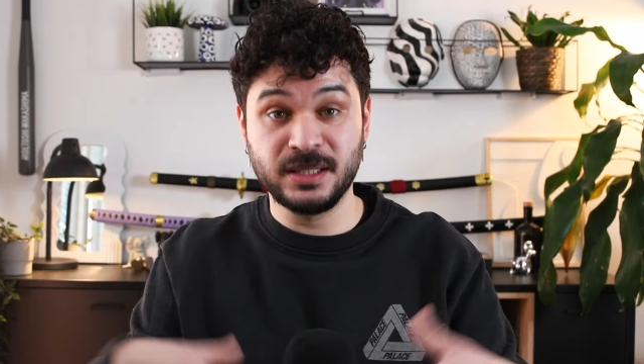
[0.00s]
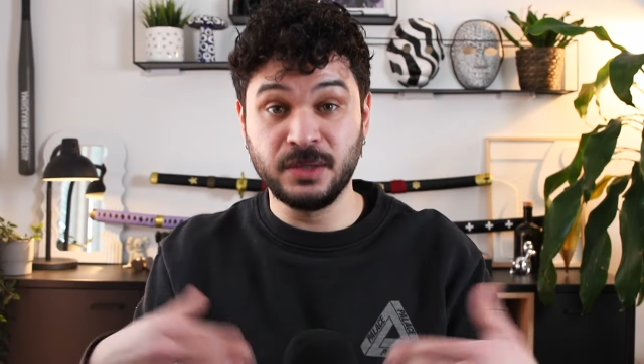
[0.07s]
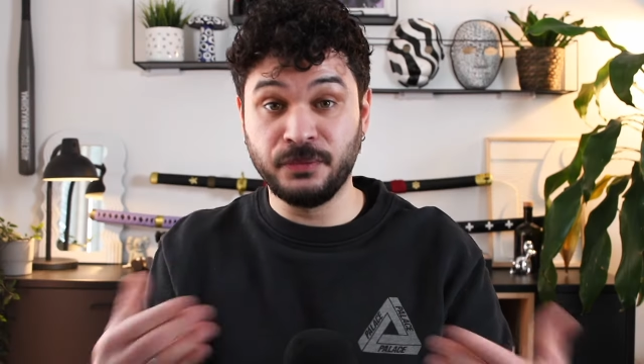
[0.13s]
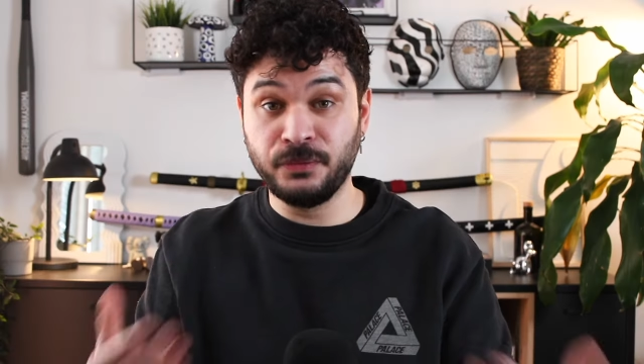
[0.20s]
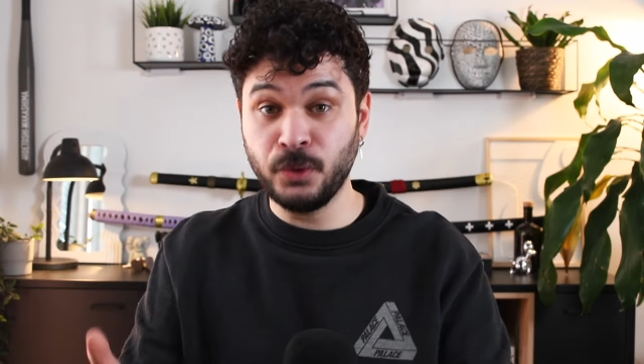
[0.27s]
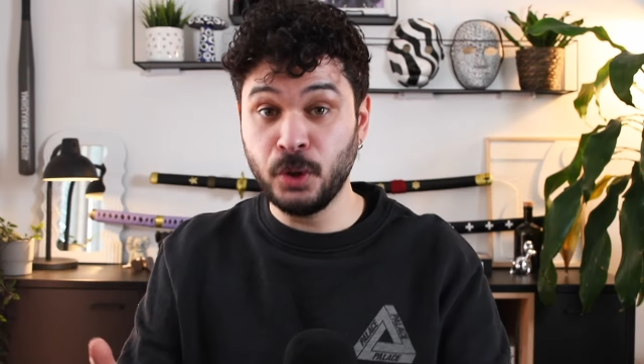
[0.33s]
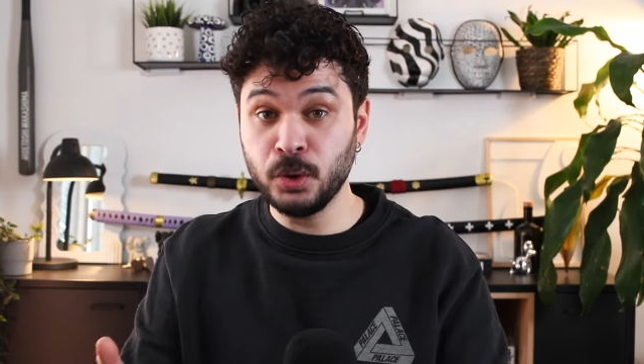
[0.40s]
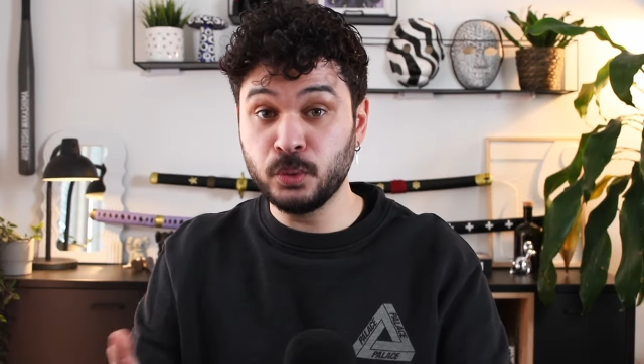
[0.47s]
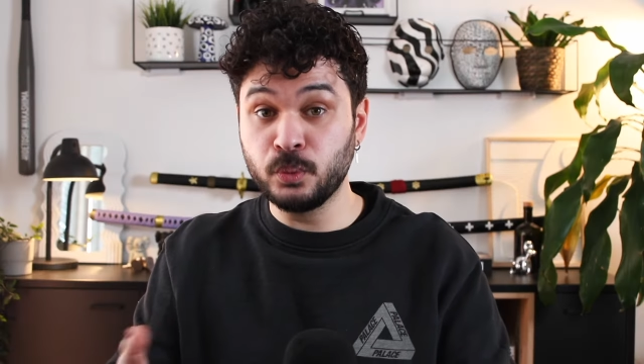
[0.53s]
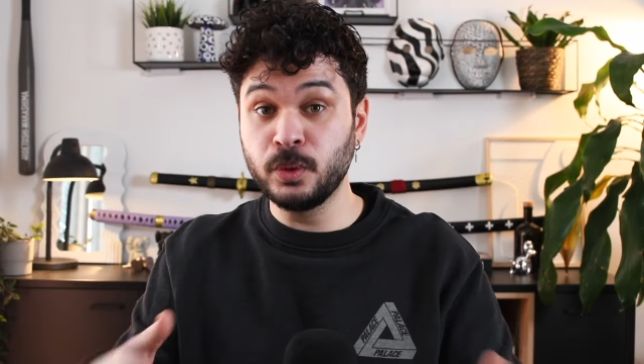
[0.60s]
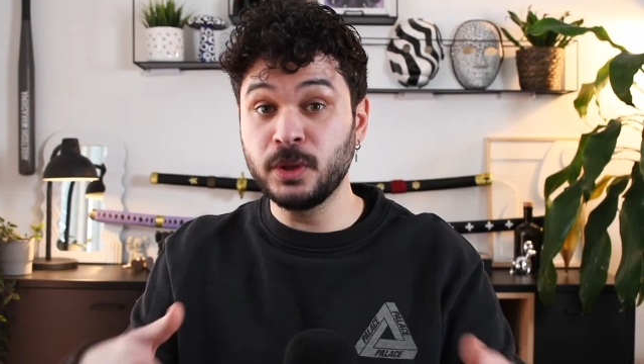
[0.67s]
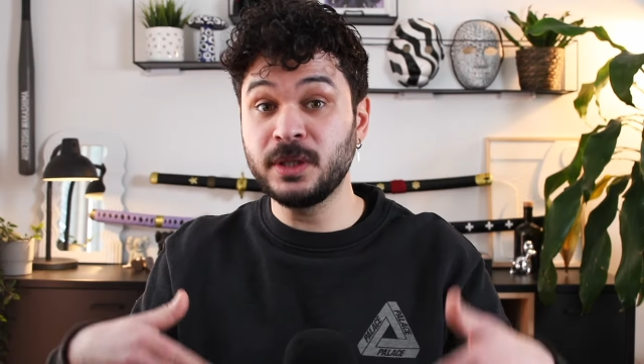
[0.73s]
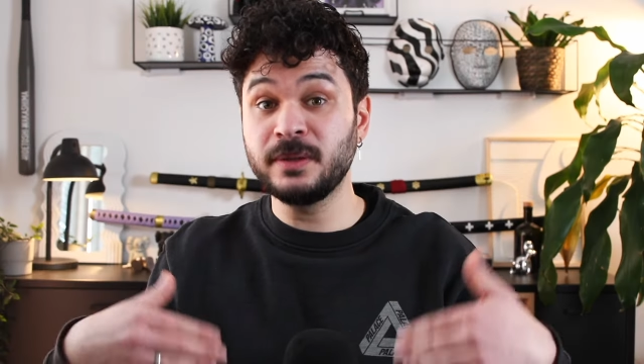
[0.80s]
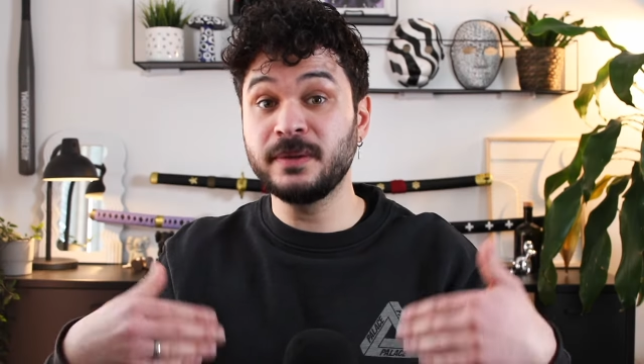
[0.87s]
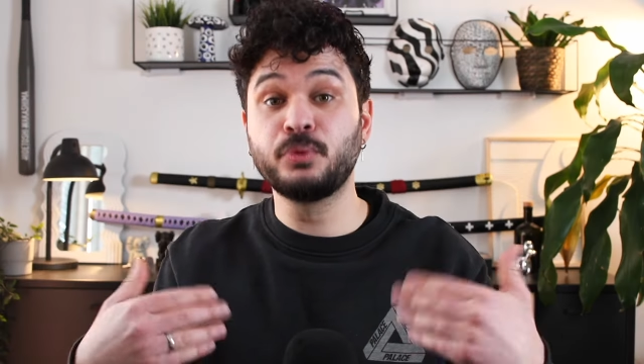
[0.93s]
the default
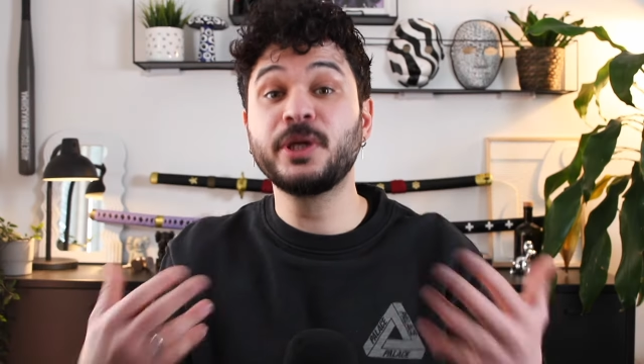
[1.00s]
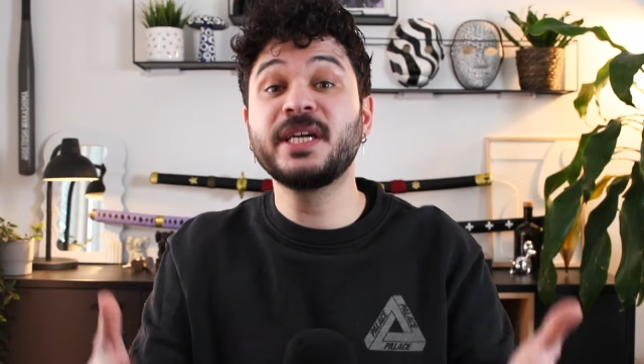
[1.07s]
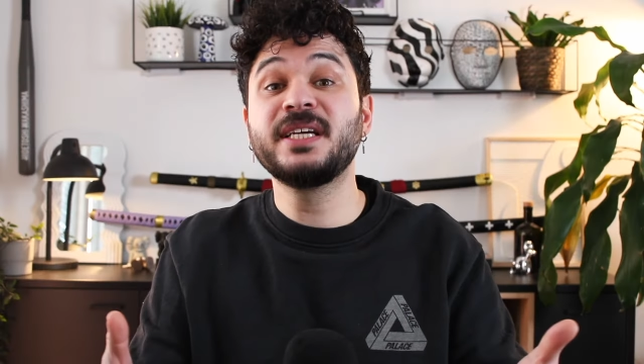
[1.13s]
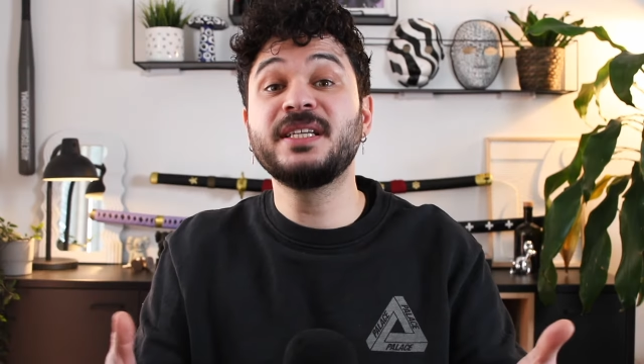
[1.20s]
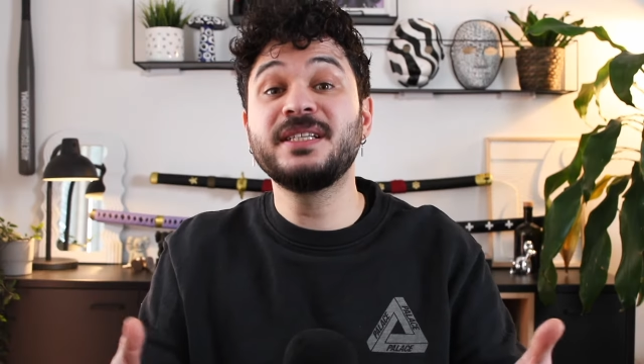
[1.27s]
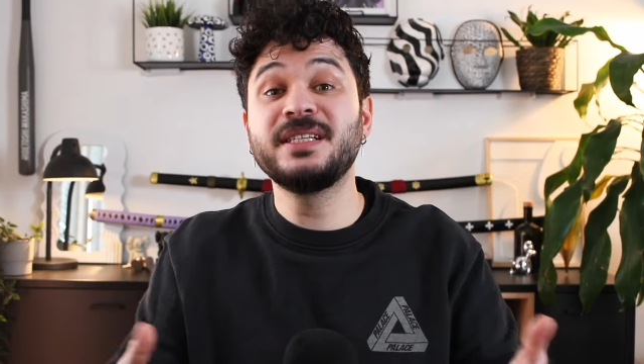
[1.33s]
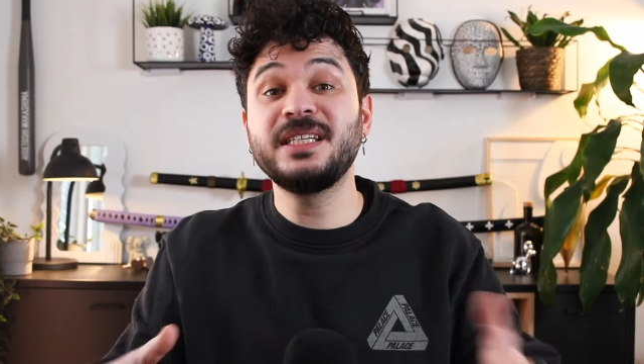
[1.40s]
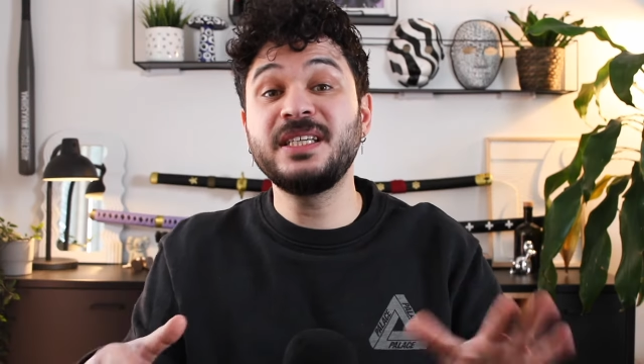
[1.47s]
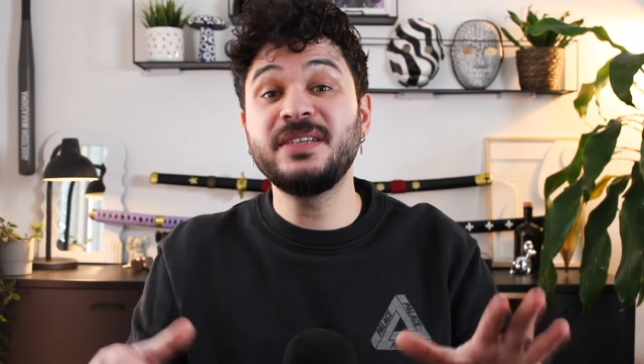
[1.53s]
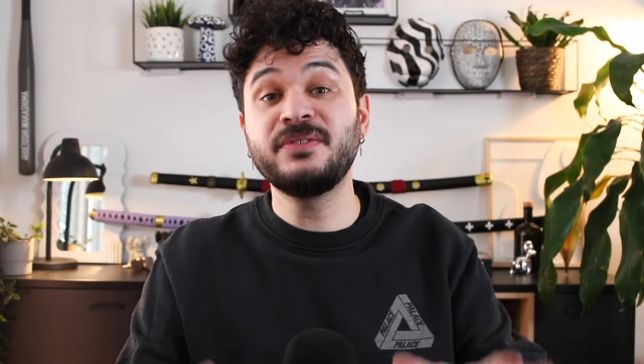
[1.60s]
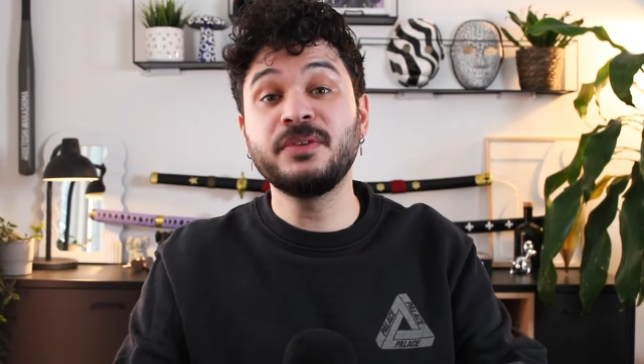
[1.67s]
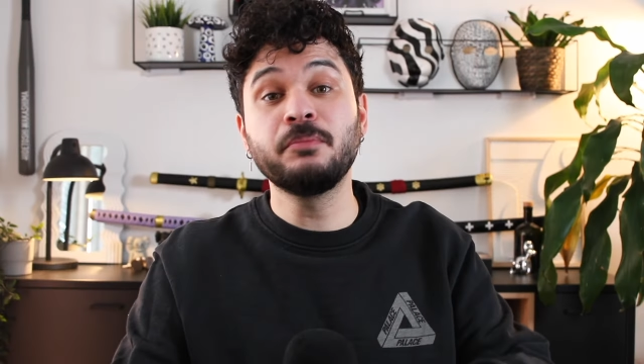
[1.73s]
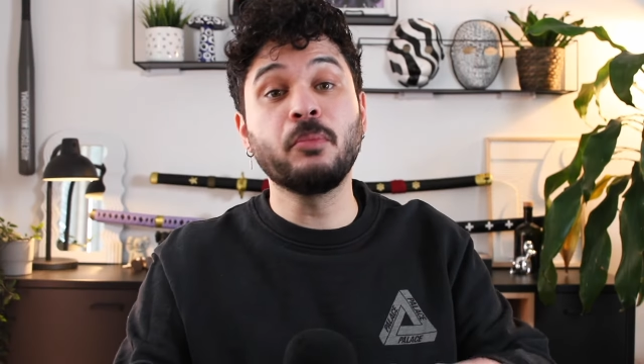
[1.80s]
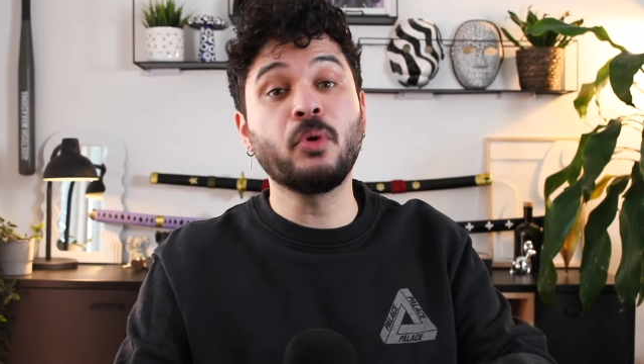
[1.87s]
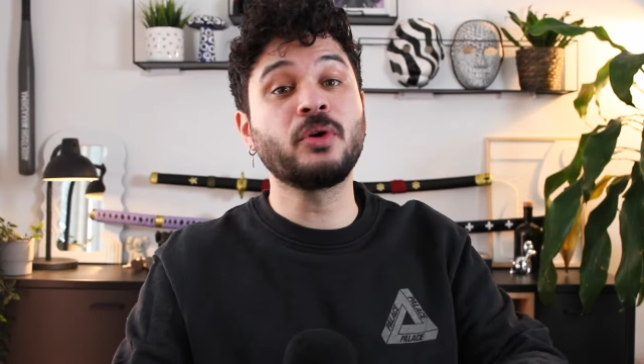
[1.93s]
will bring in
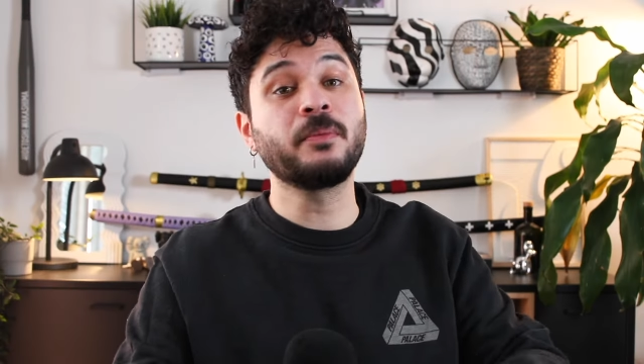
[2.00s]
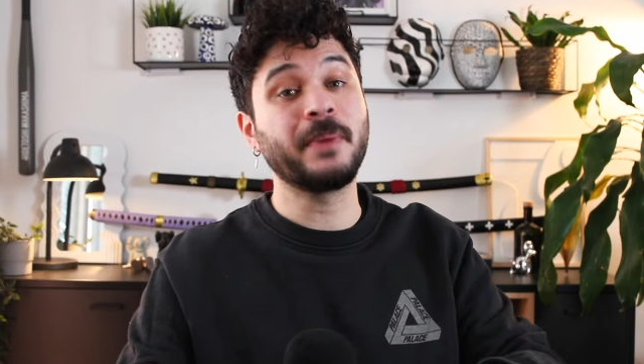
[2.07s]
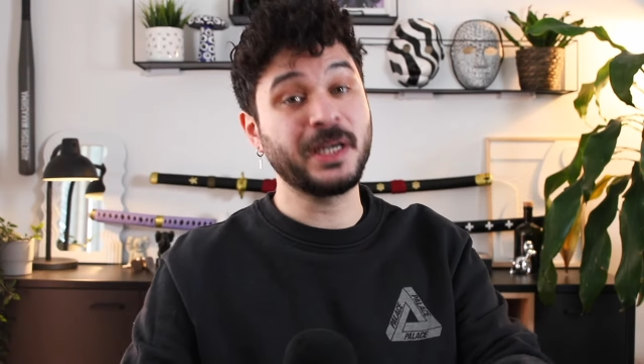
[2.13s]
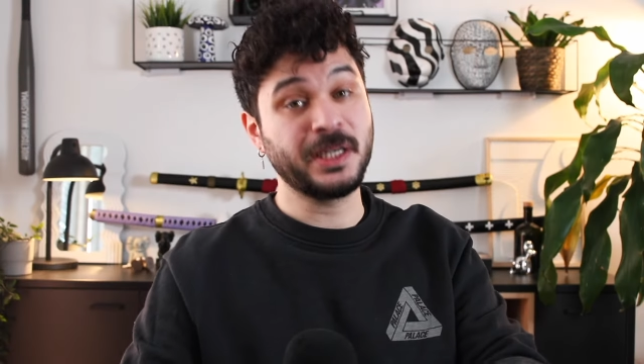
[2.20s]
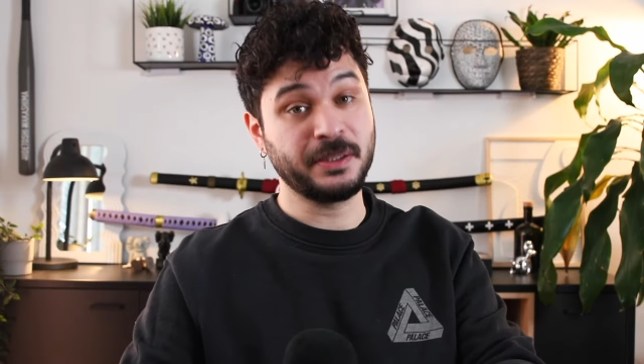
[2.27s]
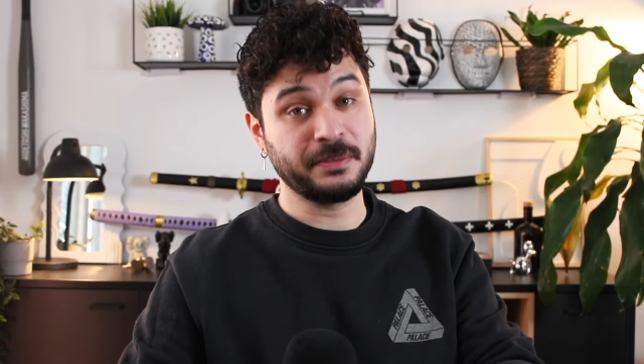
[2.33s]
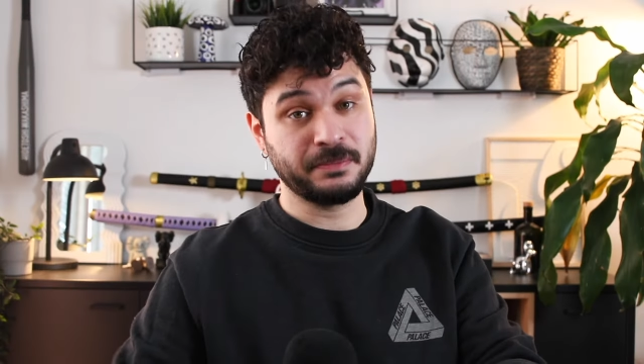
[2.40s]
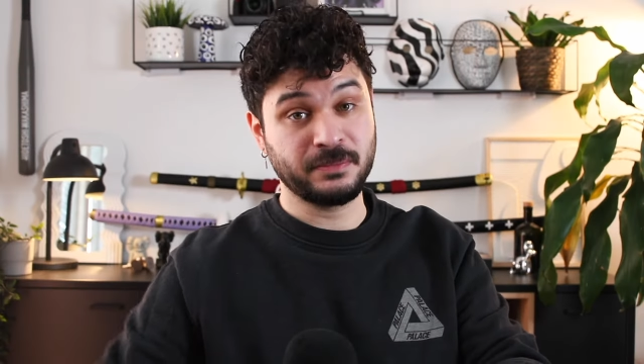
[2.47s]
even more money.